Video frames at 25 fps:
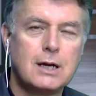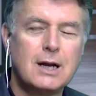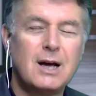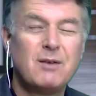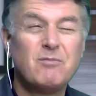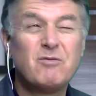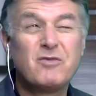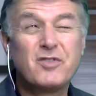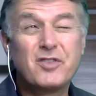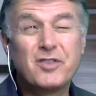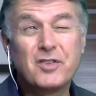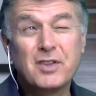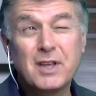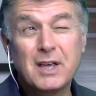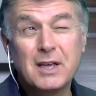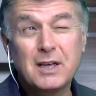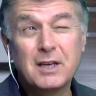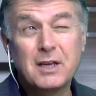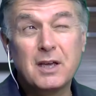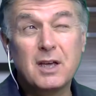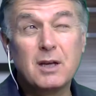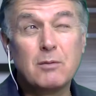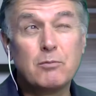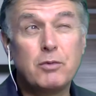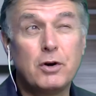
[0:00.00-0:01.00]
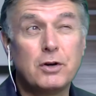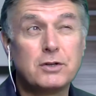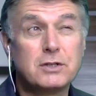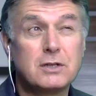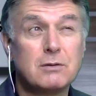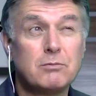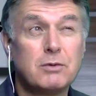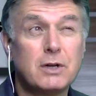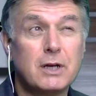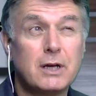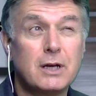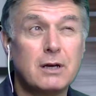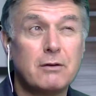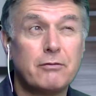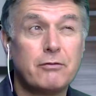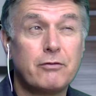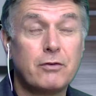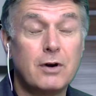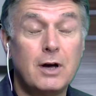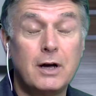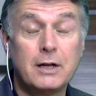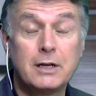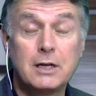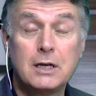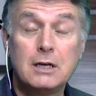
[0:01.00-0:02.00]
I'm thinking possibly a
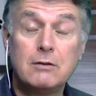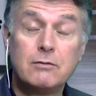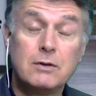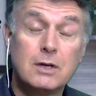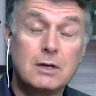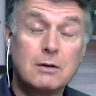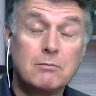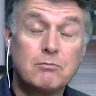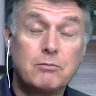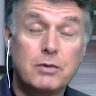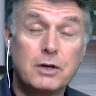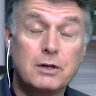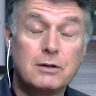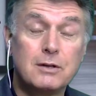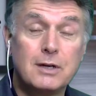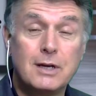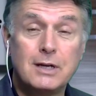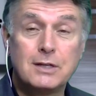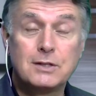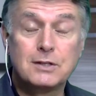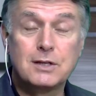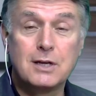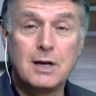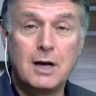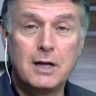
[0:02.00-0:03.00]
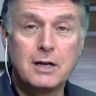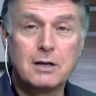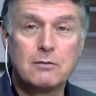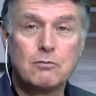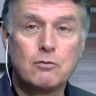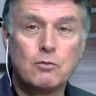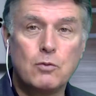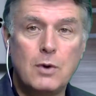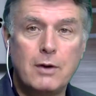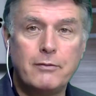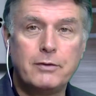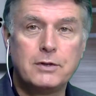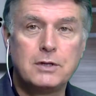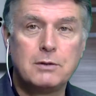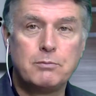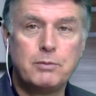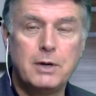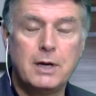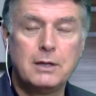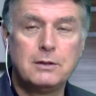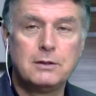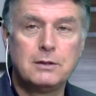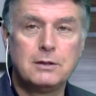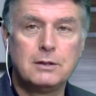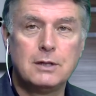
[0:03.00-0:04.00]
Friday evening, but it's kind of weather
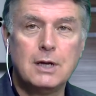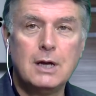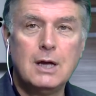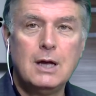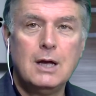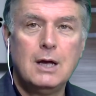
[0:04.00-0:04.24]
dependent.